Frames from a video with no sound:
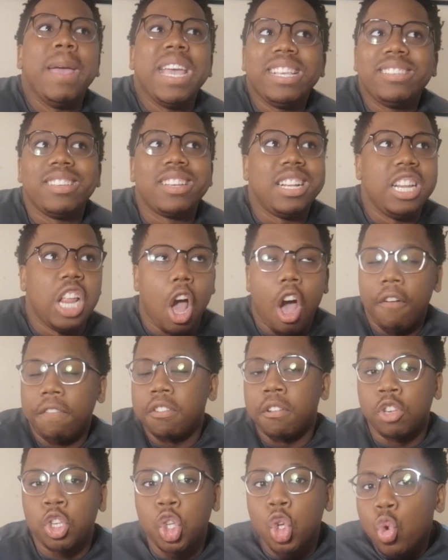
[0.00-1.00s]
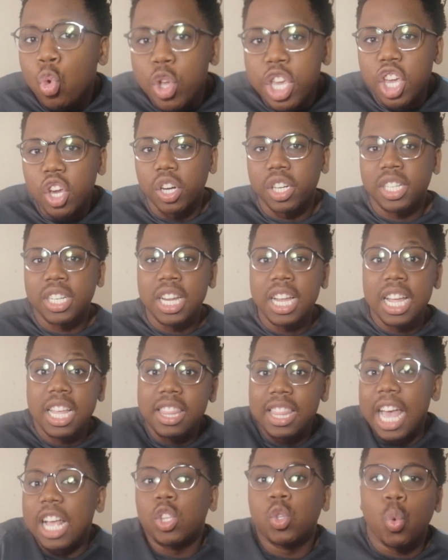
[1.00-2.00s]
basically after 2 years.
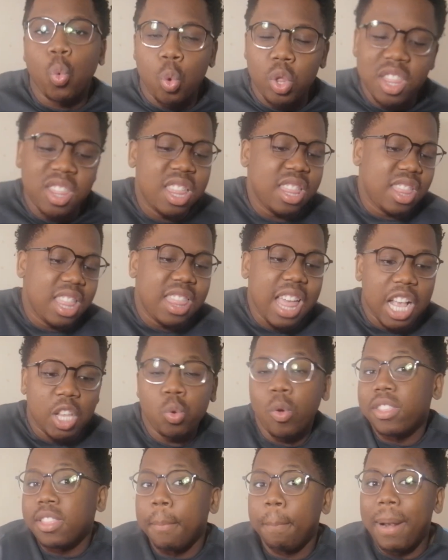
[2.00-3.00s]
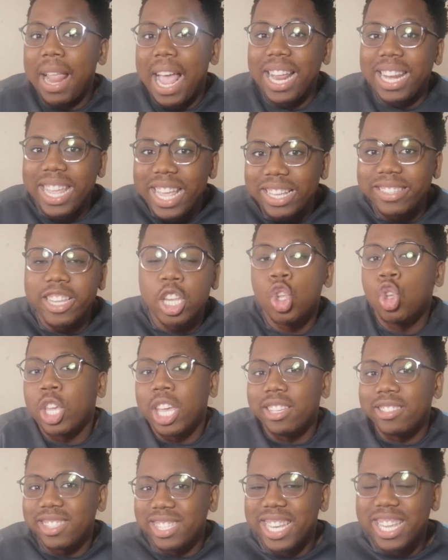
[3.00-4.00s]
That's what the plan is, and
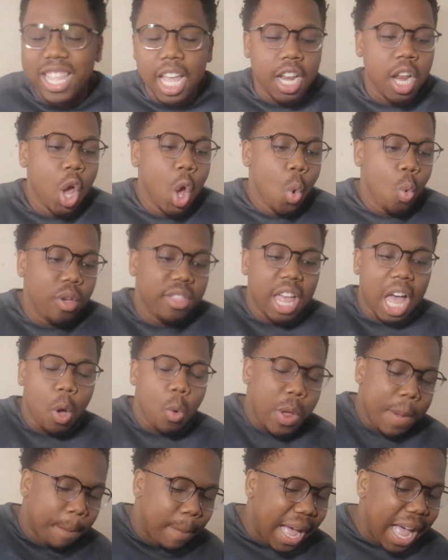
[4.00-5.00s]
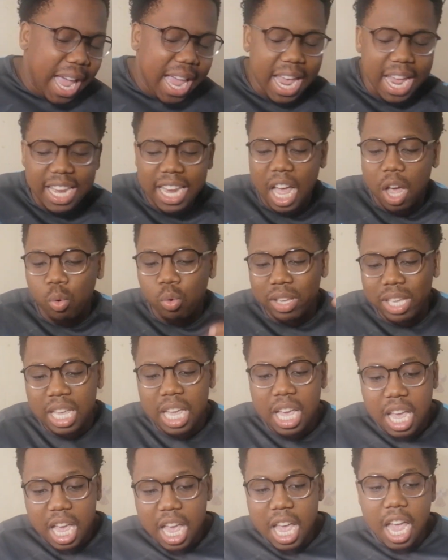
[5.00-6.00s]
you can see that with how we buy and how
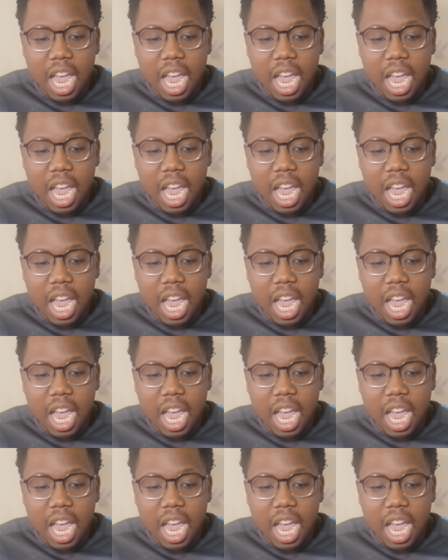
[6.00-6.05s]
we